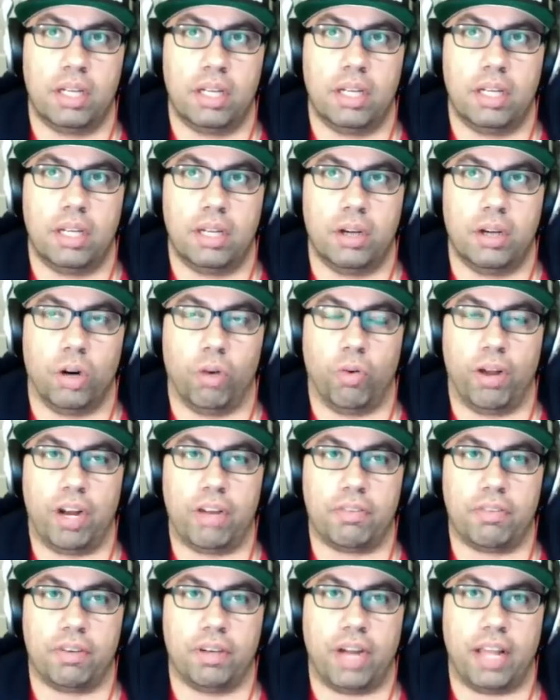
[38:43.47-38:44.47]
or
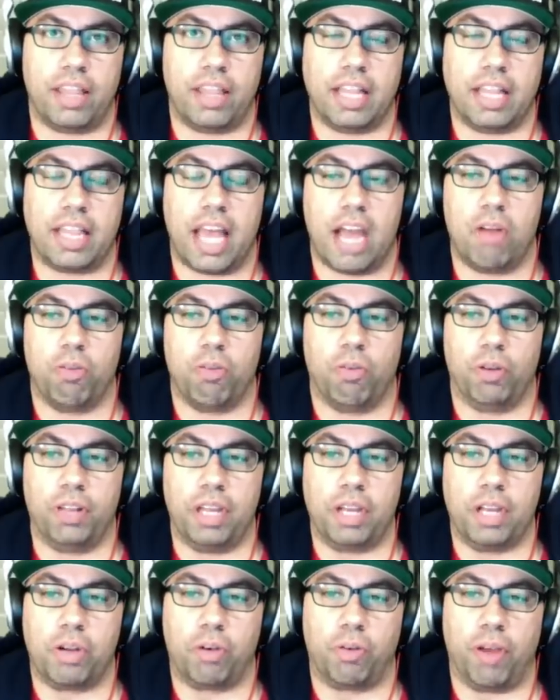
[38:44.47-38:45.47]
whatever. I think yeah. that really
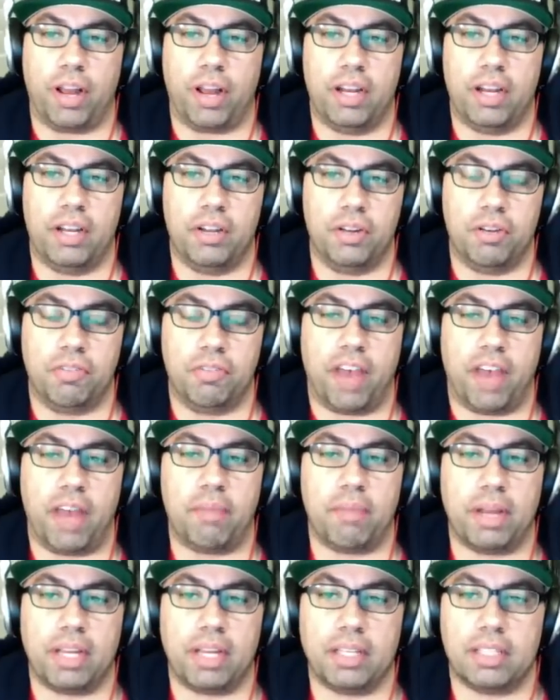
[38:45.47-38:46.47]
created a new fan
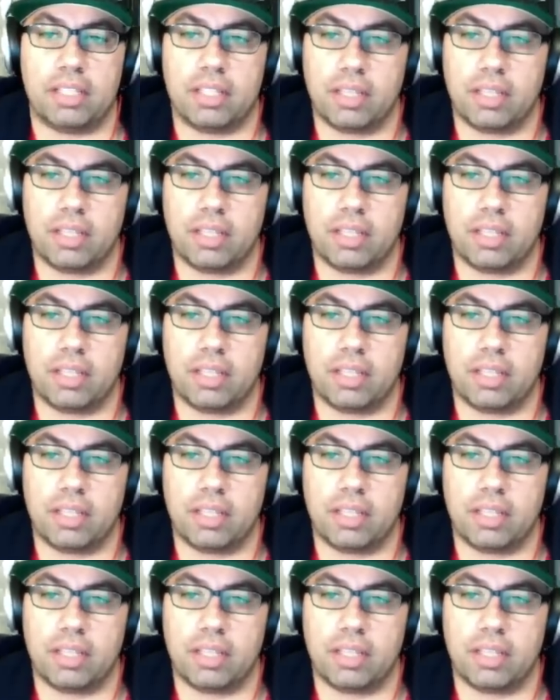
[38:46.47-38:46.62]
base.